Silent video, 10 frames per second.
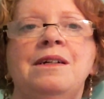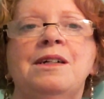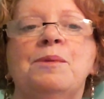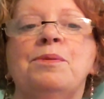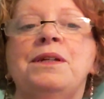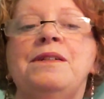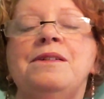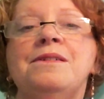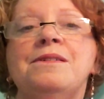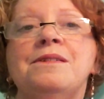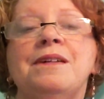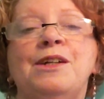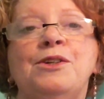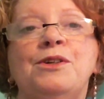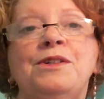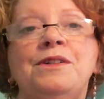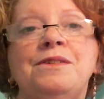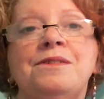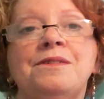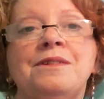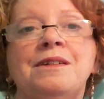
Completeness and goodness,